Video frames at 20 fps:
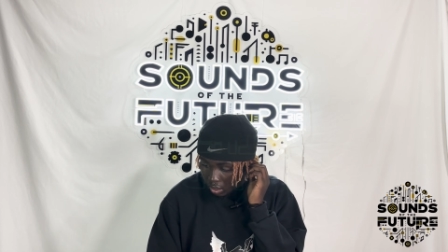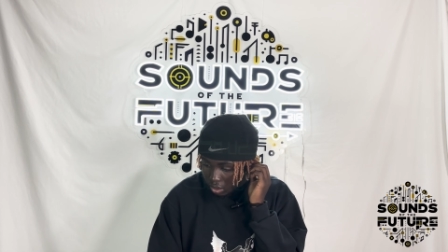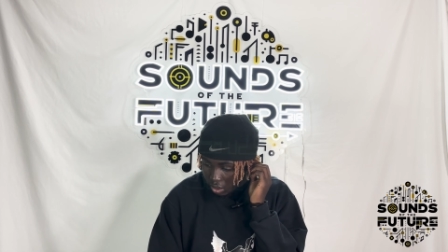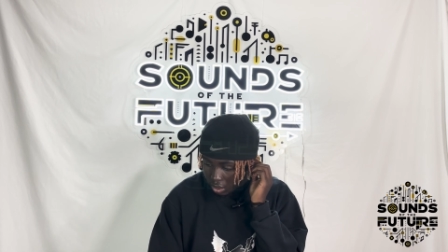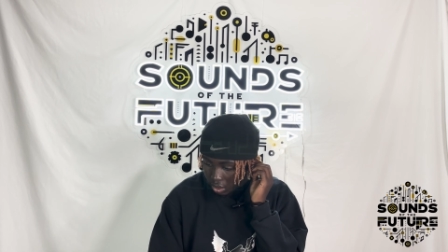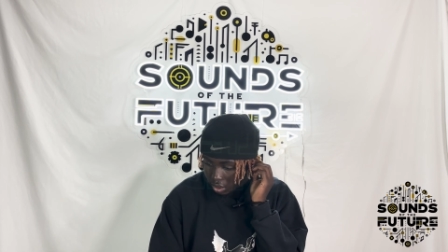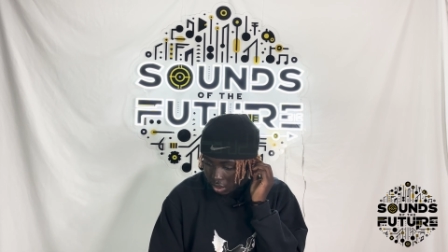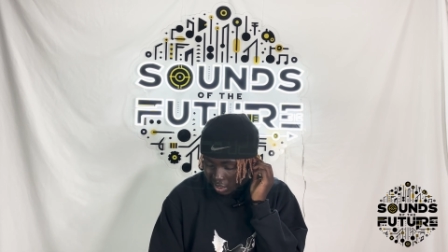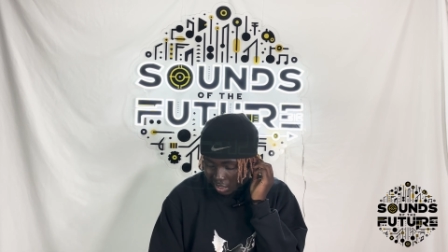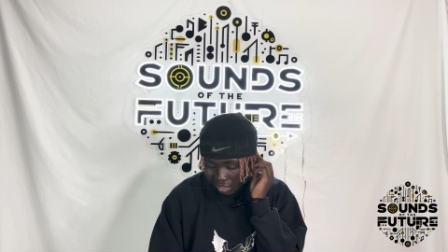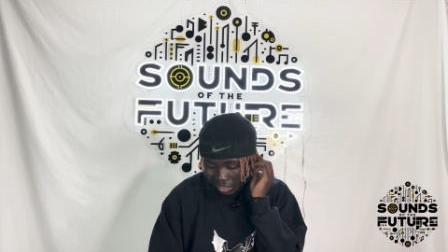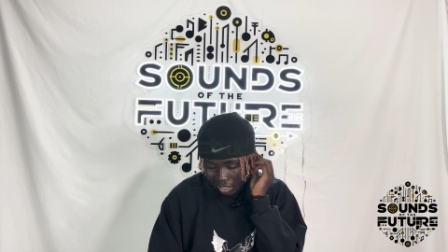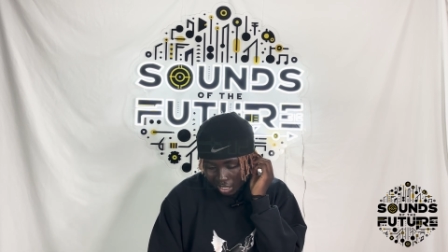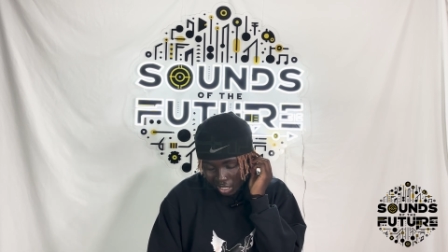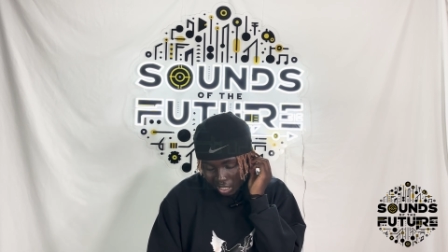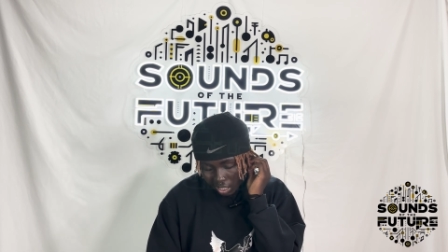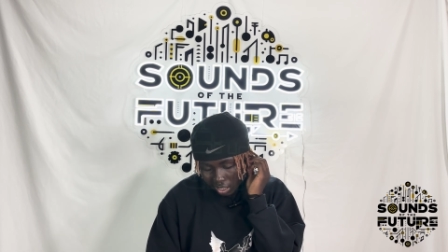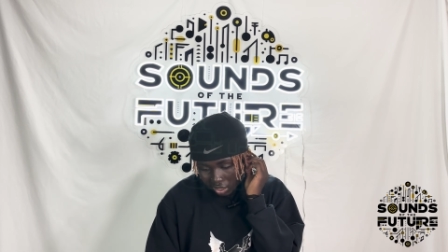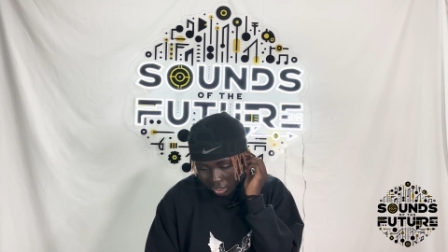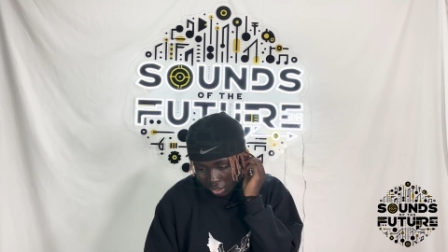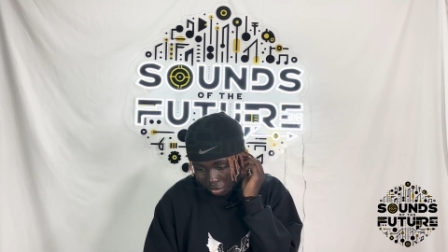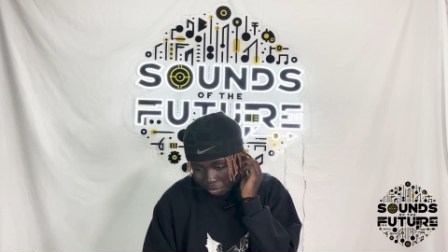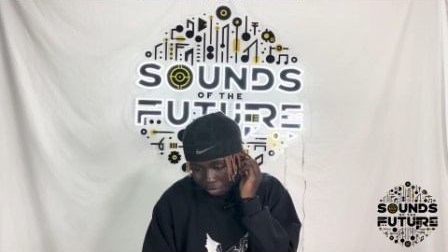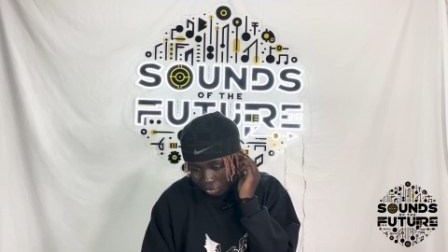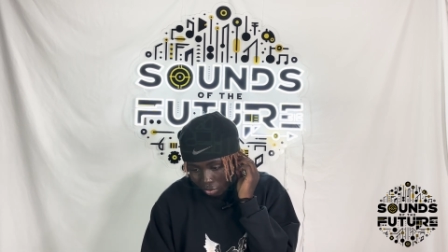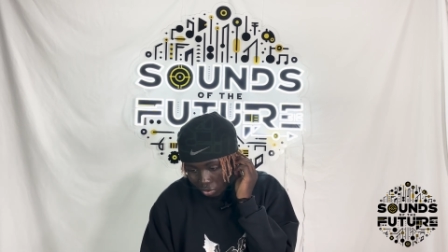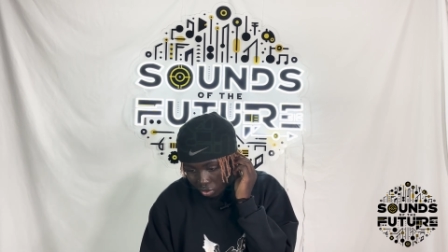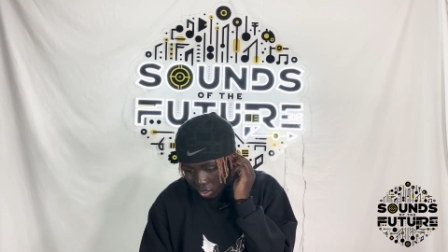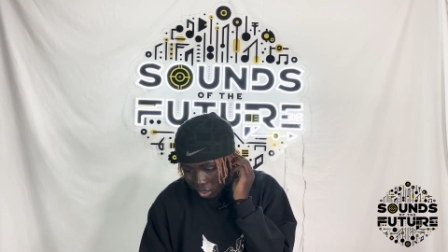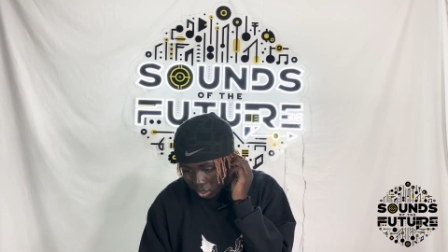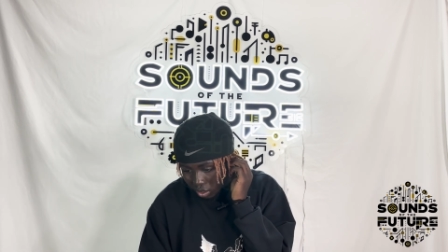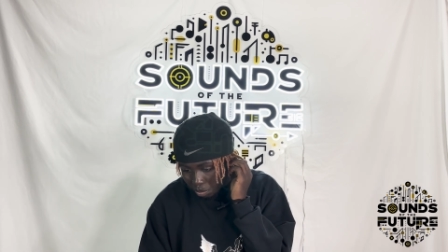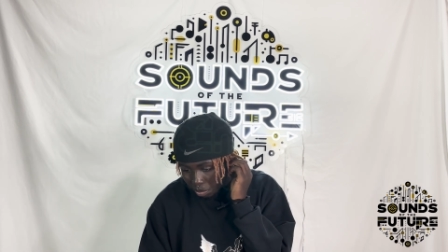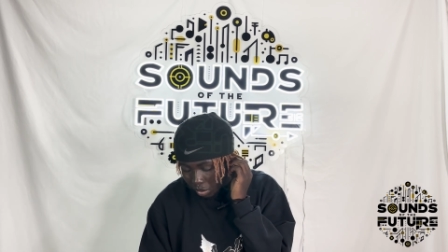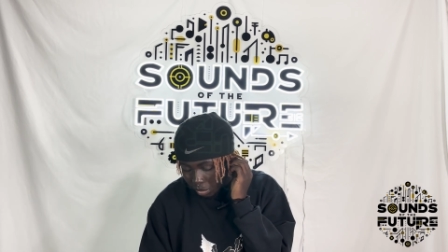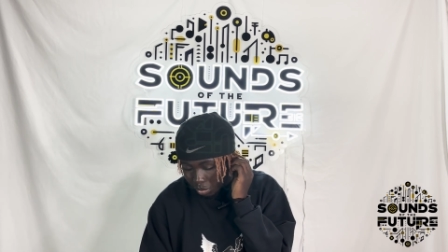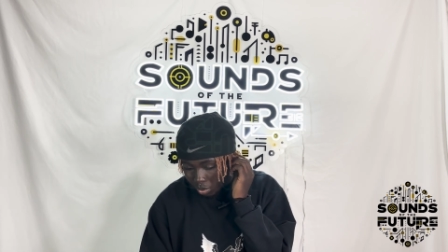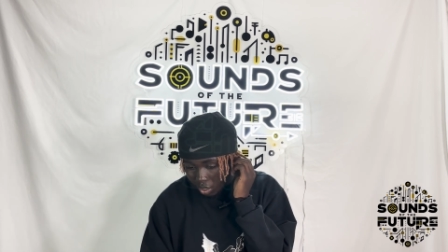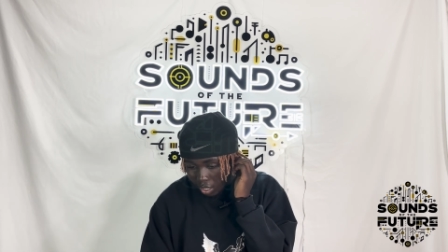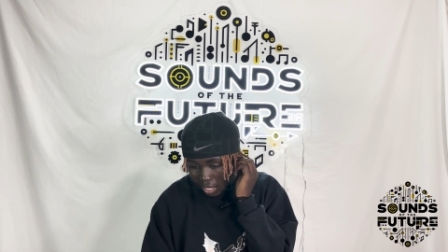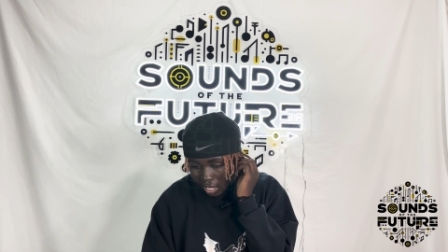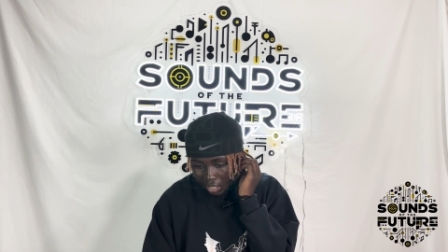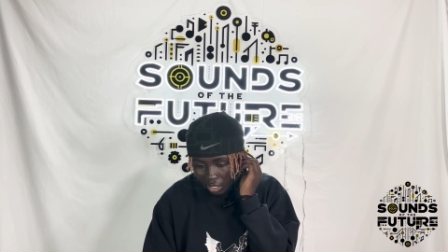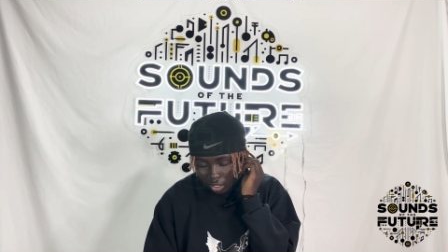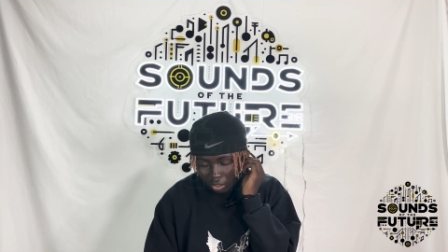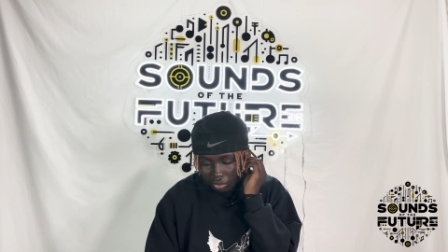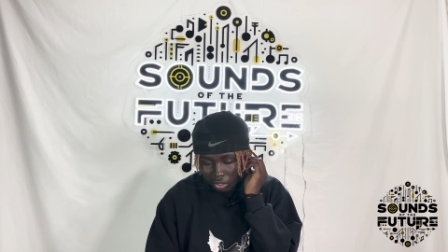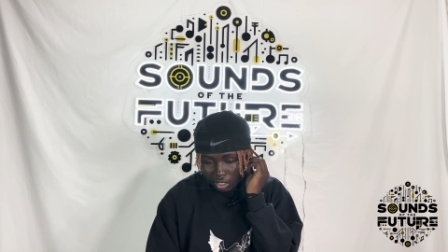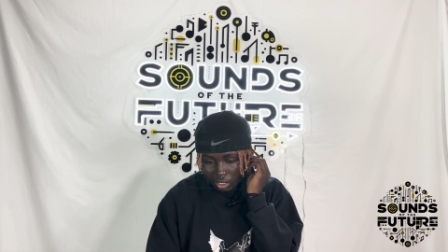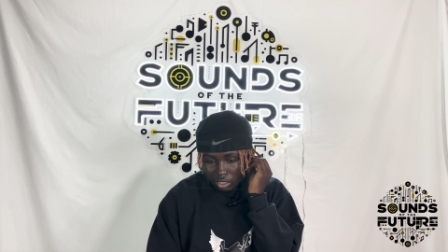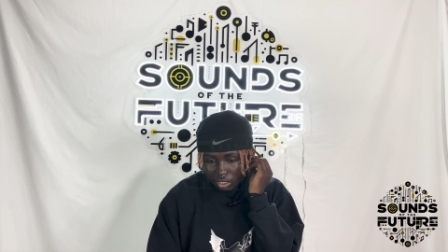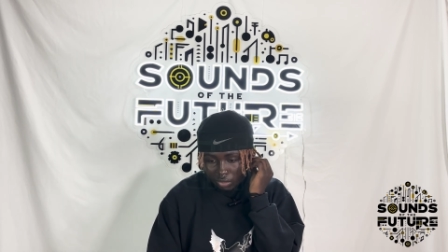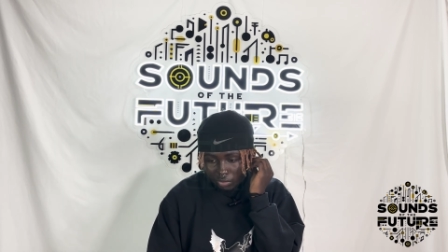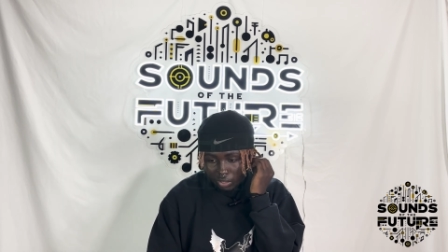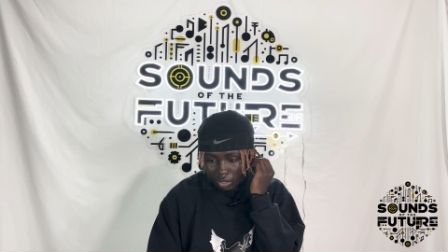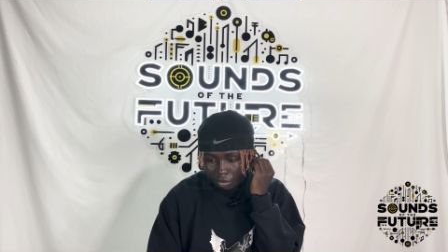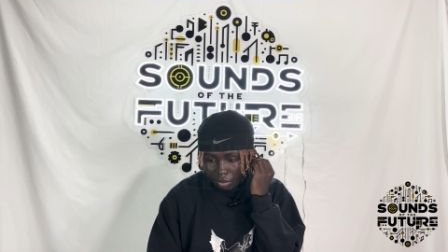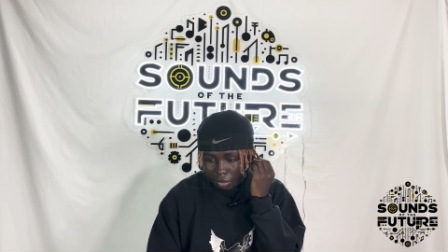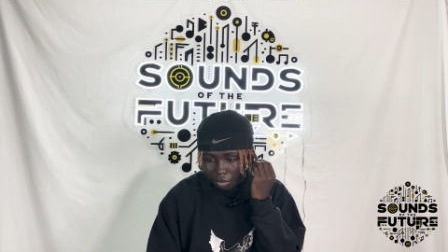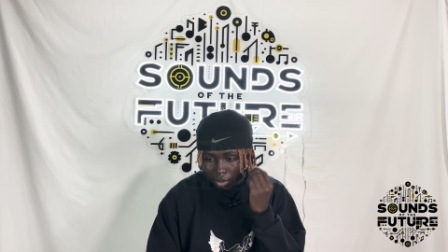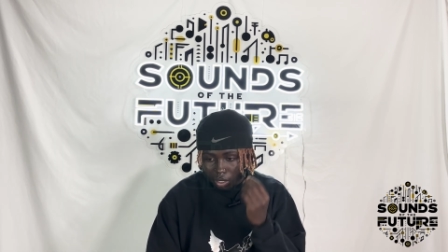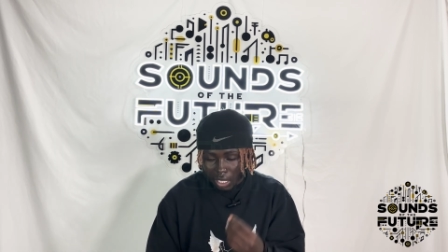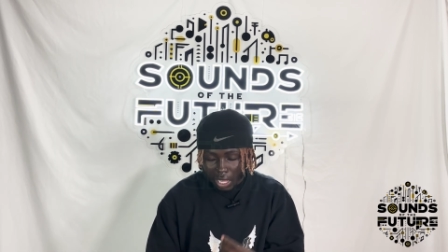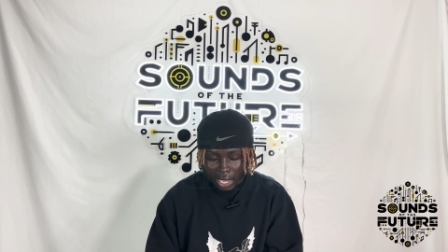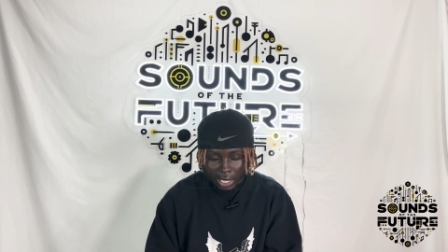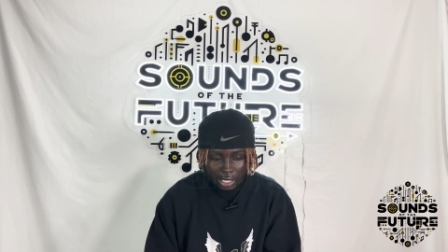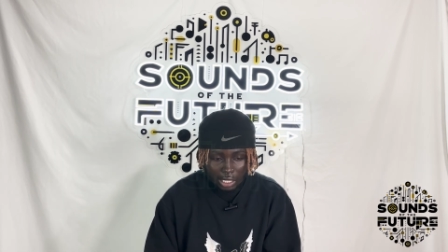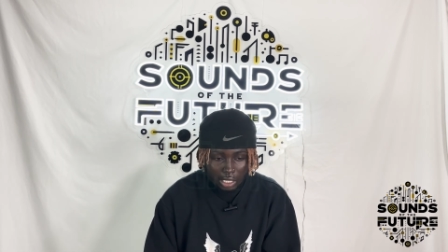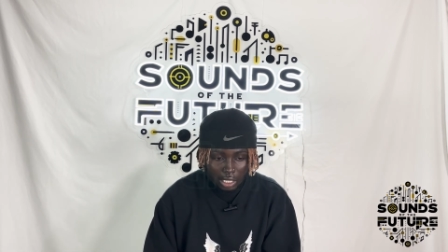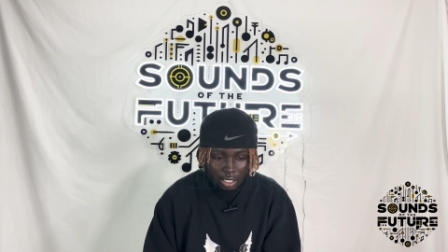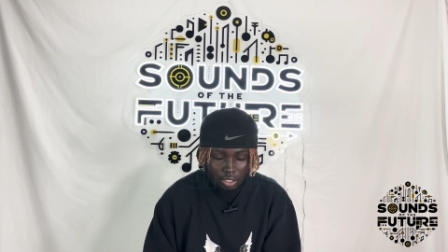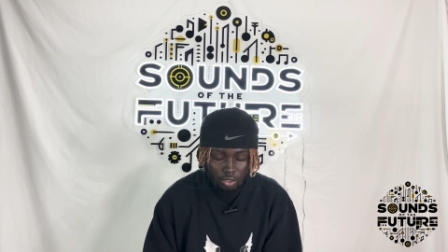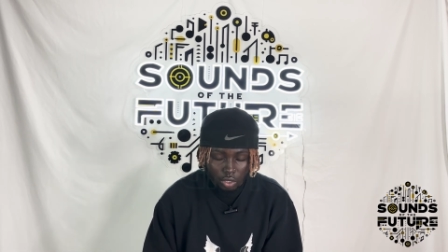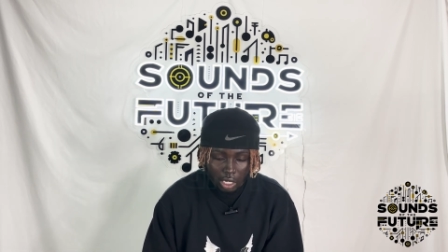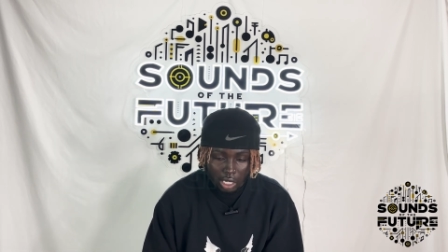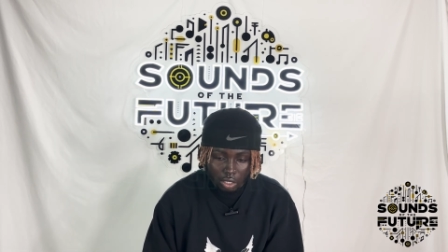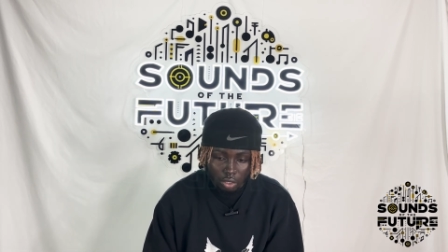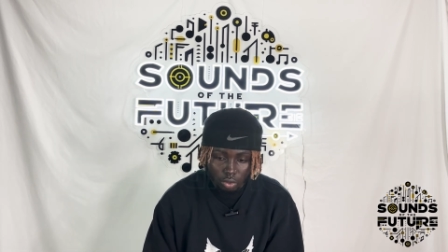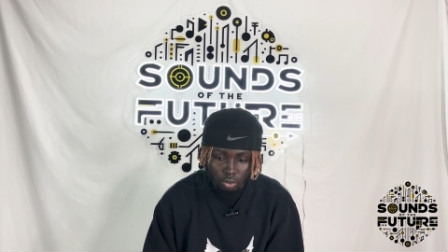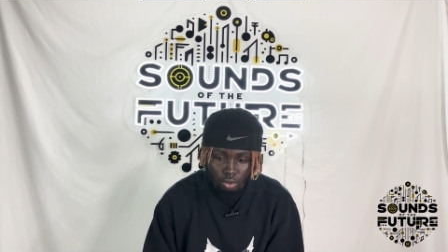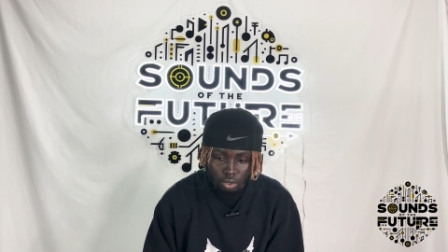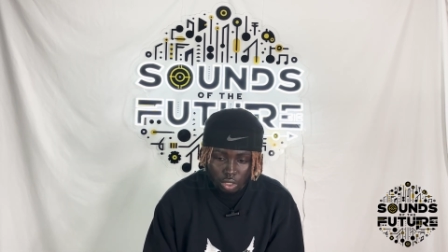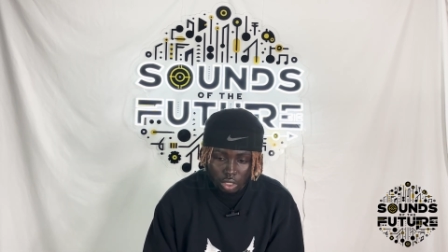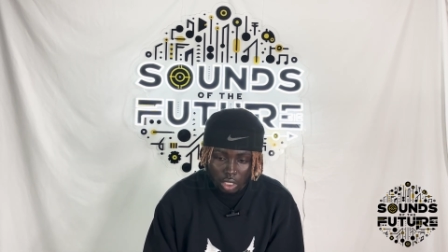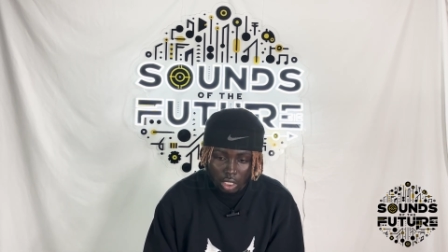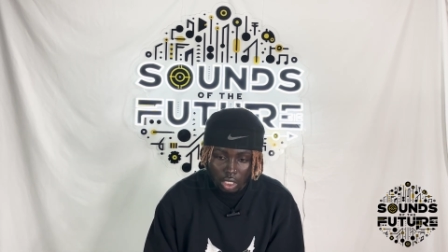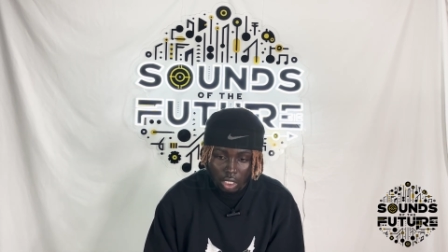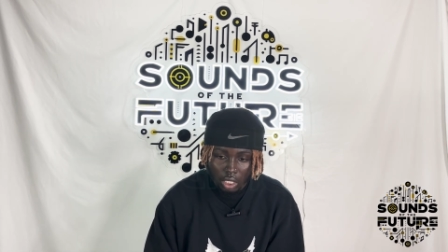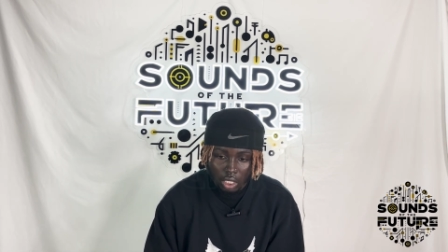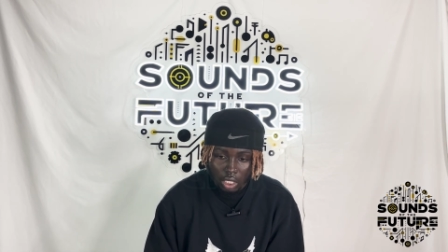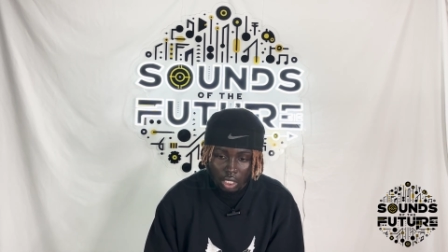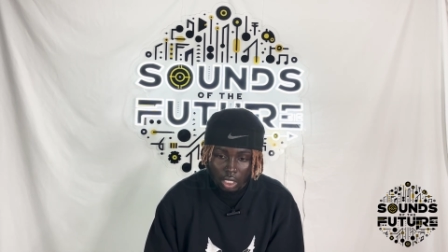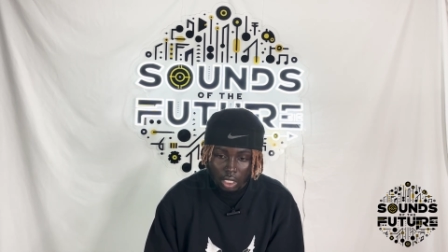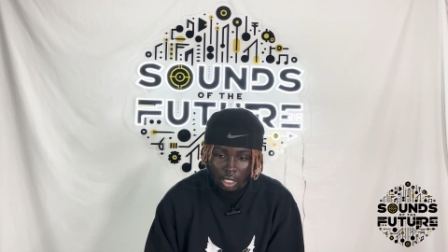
and just like yeah, it's just create people lacking creativity, people lacking like trying new shit,